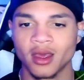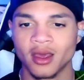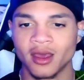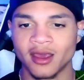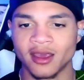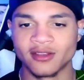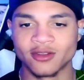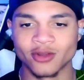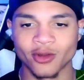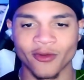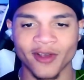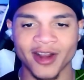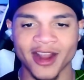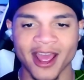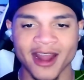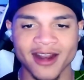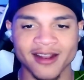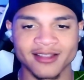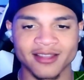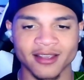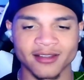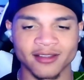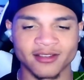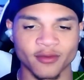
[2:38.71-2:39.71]
He's already at a
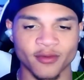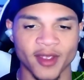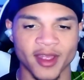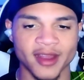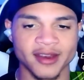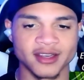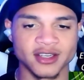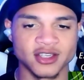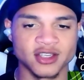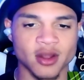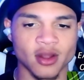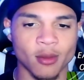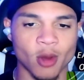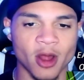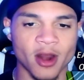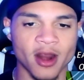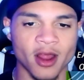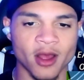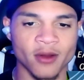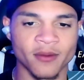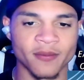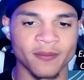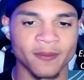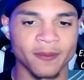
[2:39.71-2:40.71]
disadvantage. Come on
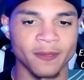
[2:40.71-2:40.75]
now.